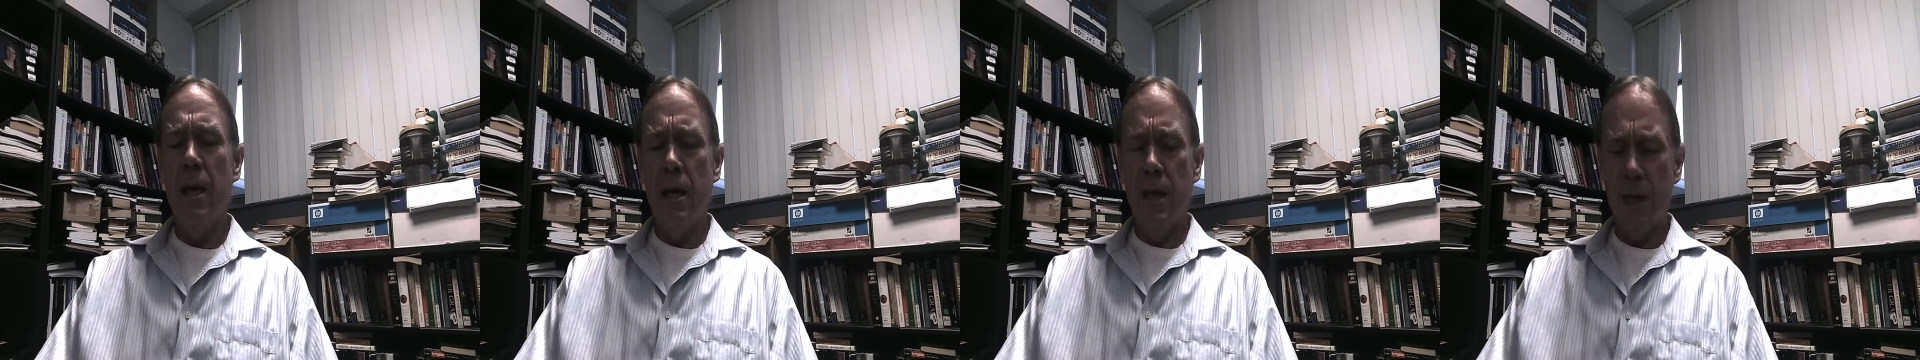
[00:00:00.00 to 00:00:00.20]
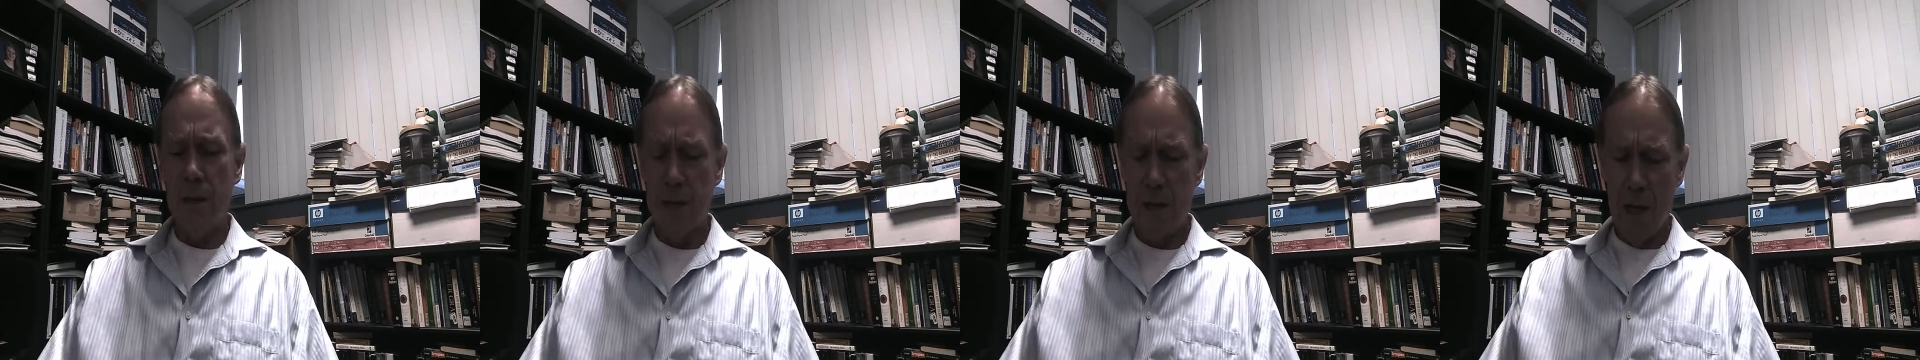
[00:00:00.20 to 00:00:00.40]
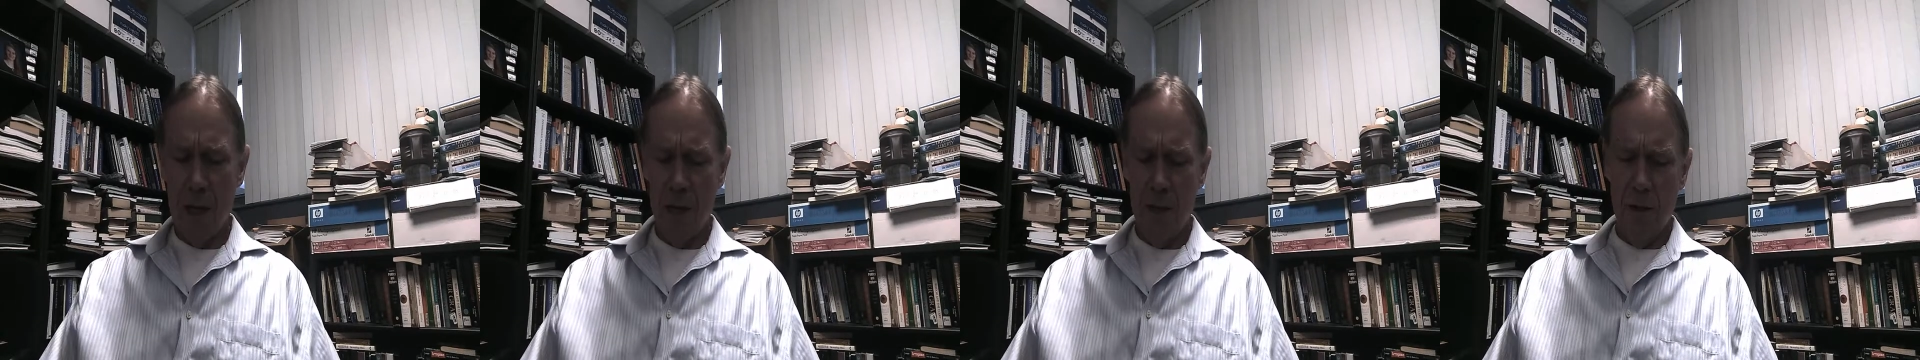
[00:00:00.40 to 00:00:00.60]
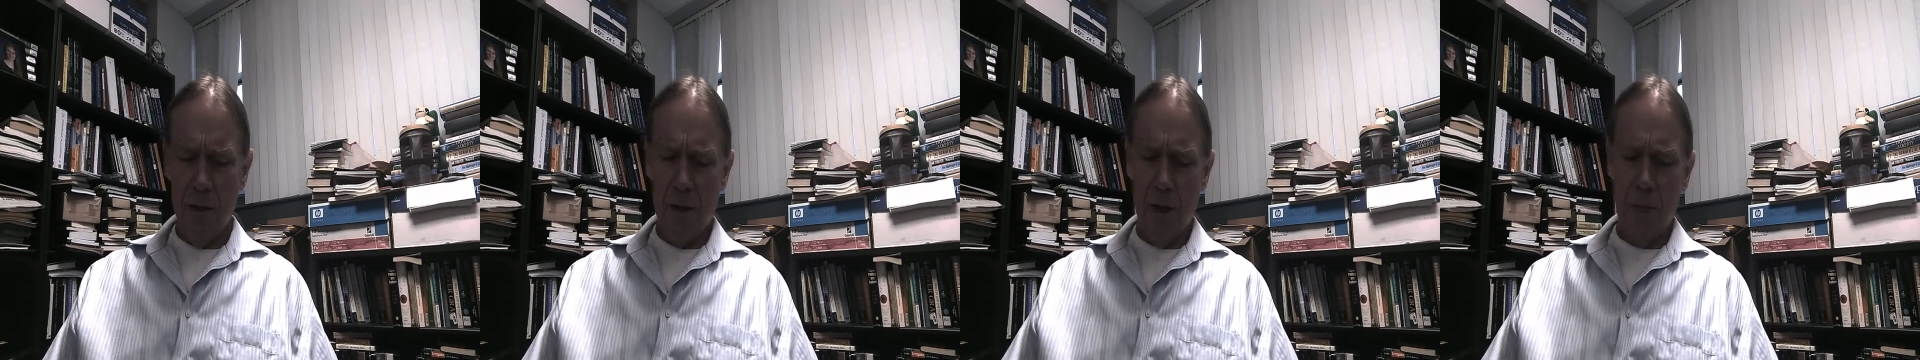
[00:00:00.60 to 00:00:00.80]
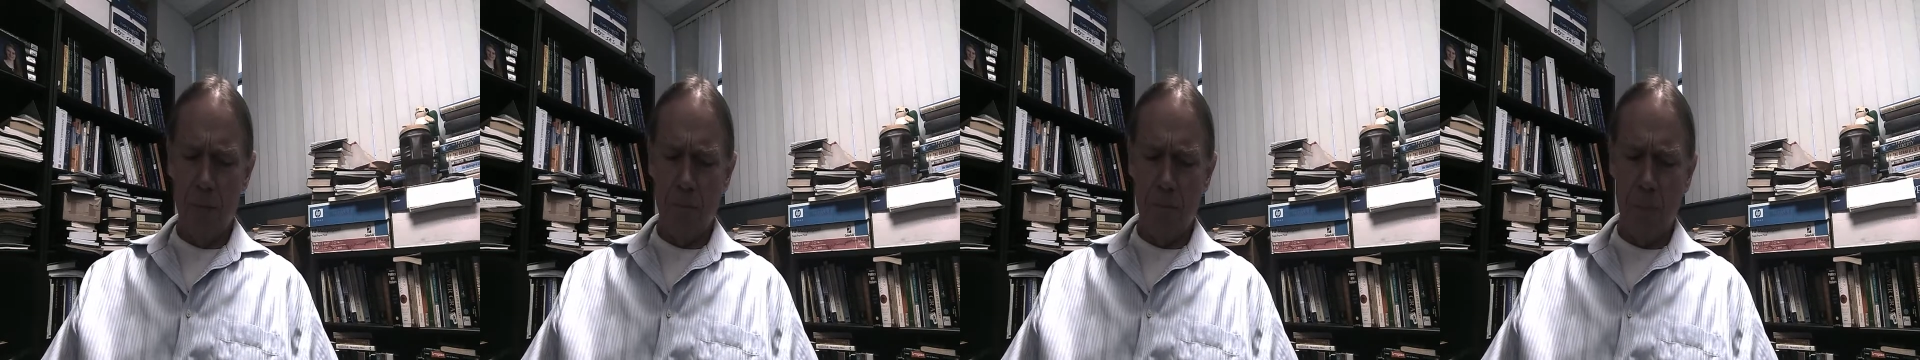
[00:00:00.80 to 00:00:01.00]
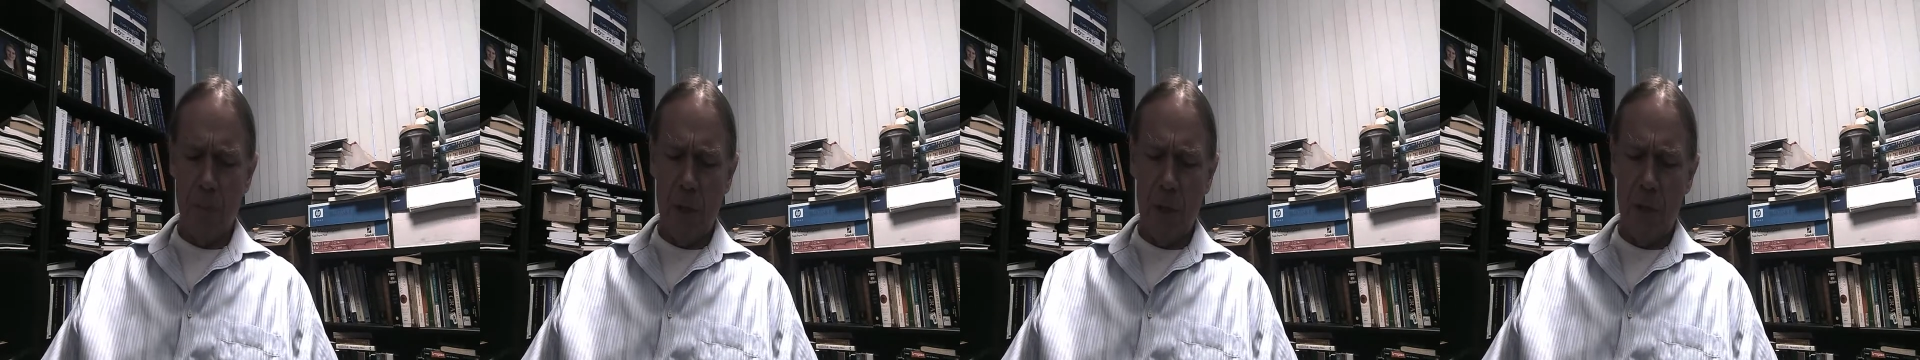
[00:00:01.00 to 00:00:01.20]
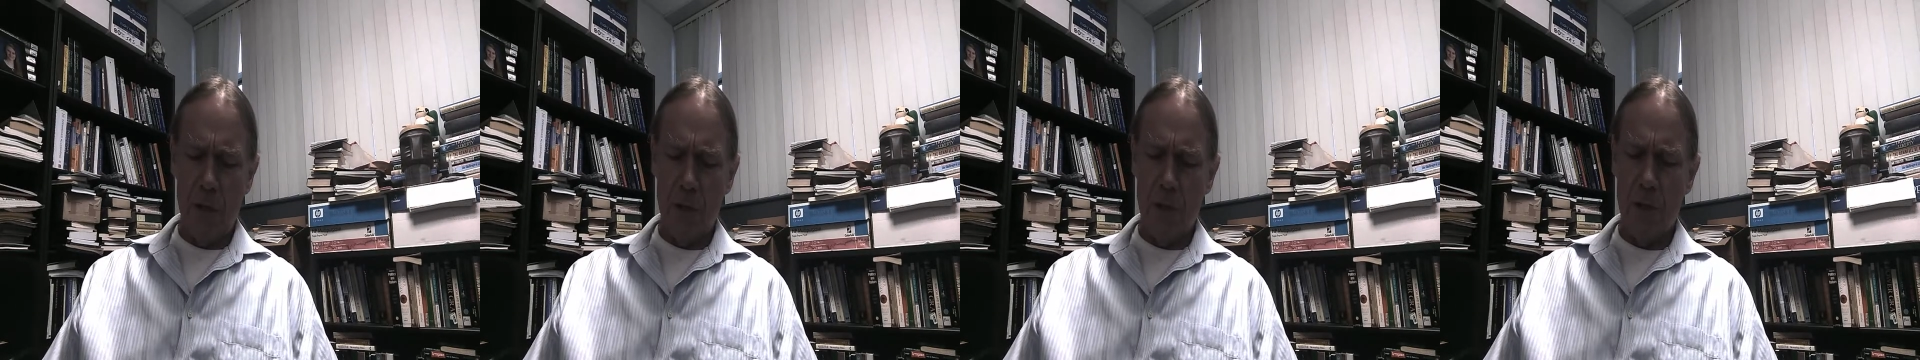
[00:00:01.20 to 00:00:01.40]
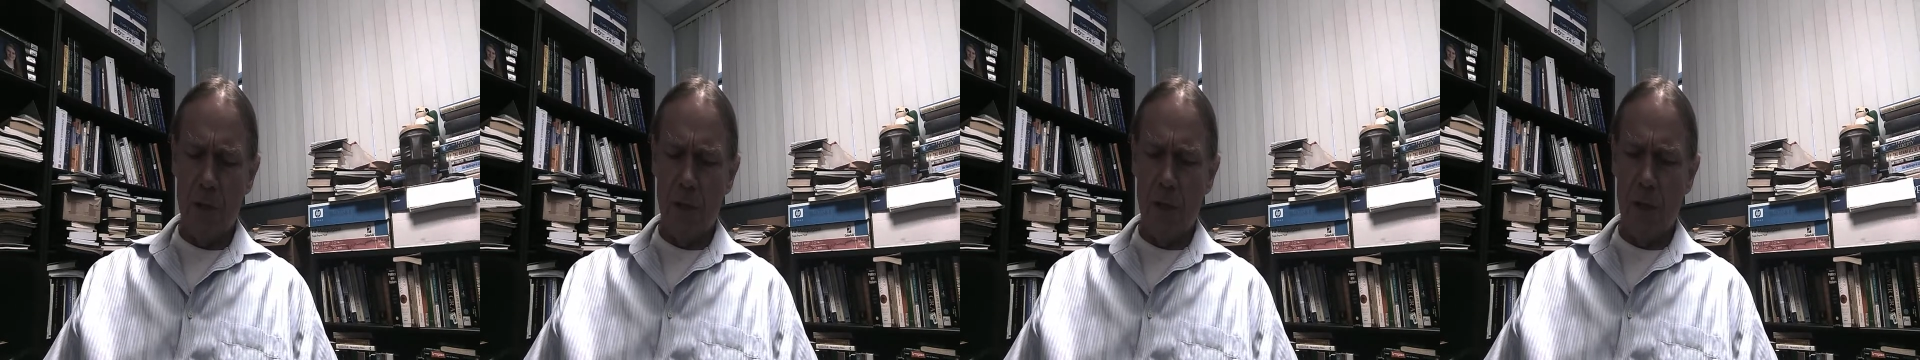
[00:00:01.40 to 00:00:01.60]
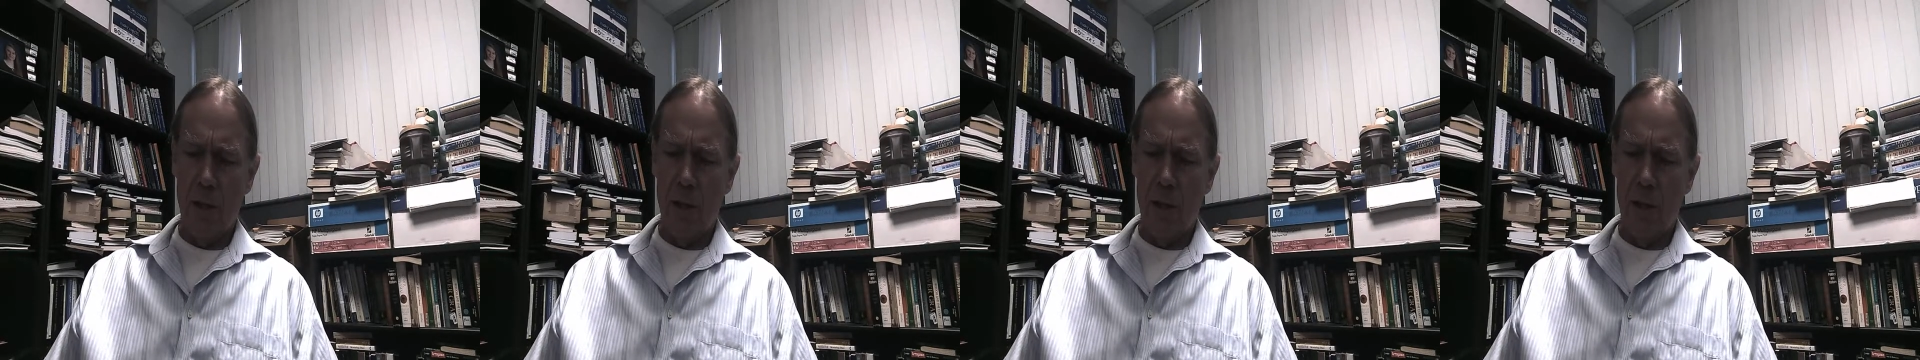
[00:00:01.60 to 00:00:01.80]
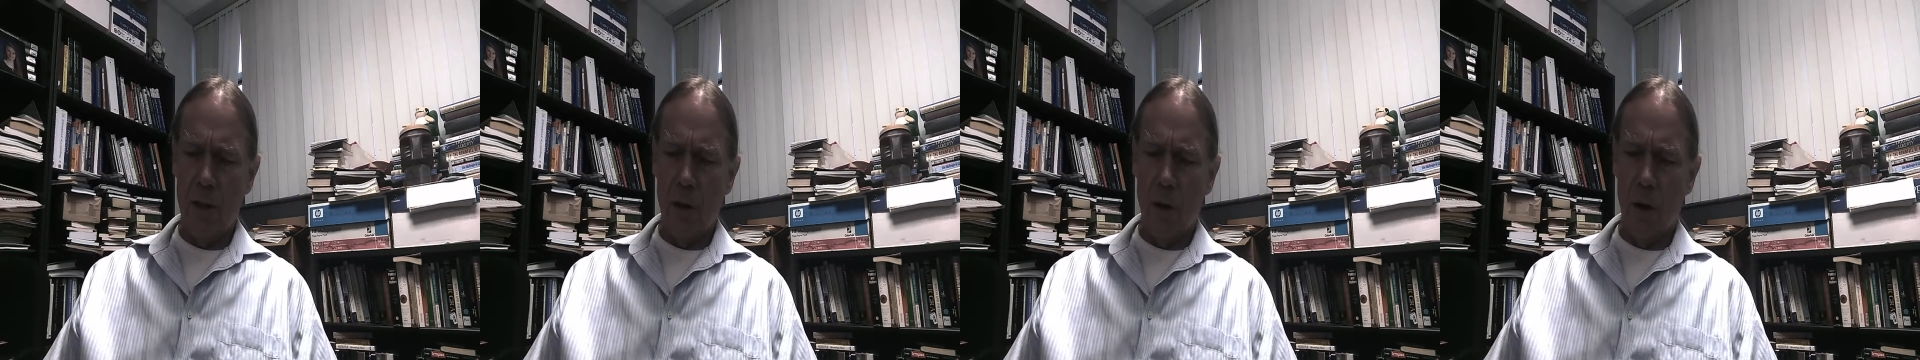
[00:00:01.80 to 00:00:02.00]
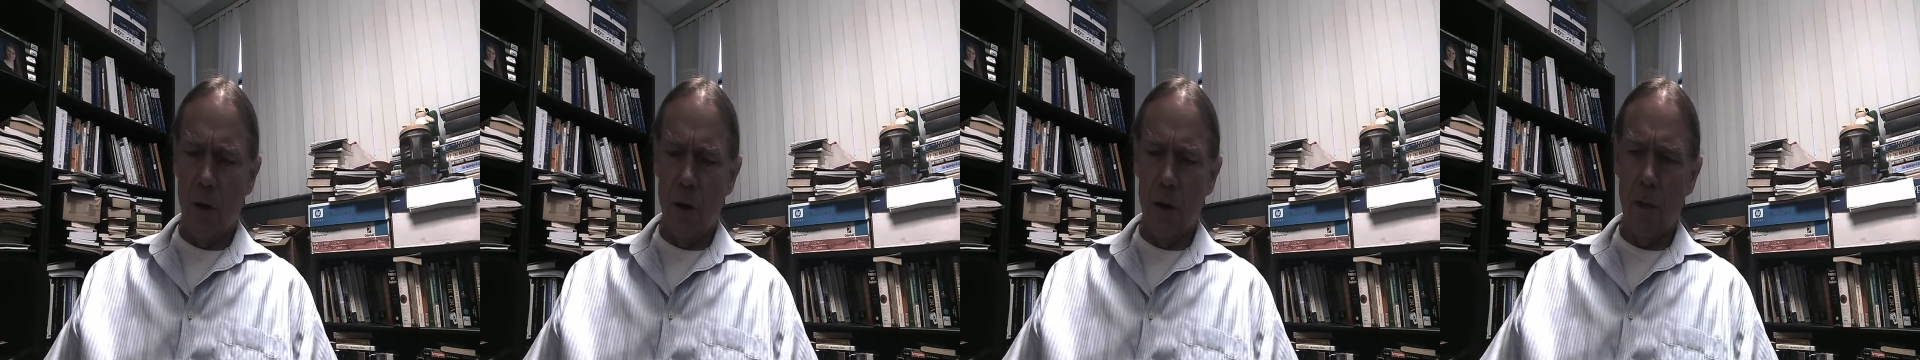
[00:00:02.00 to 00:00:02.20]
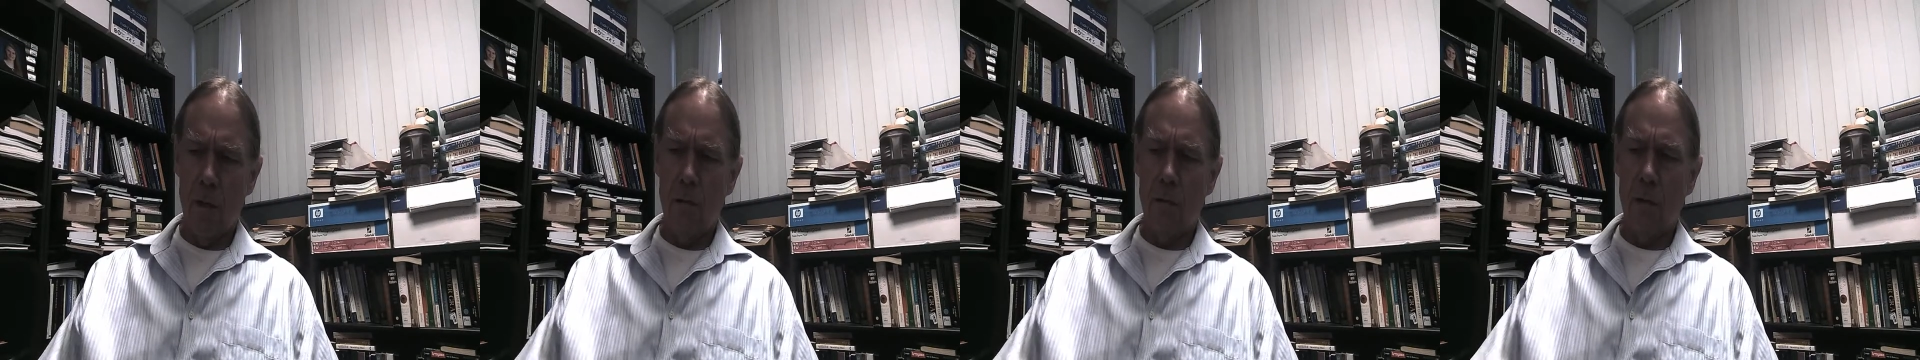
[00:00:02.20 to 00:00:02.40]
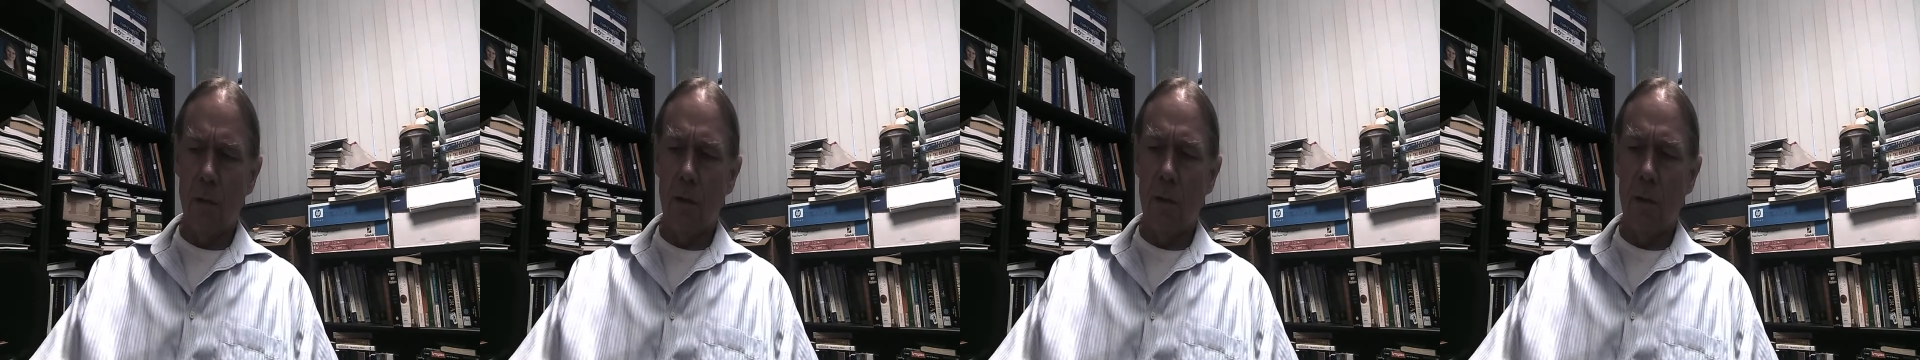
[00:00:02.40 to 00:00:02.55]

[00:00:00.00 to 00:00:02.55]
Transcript: A second thing is that there are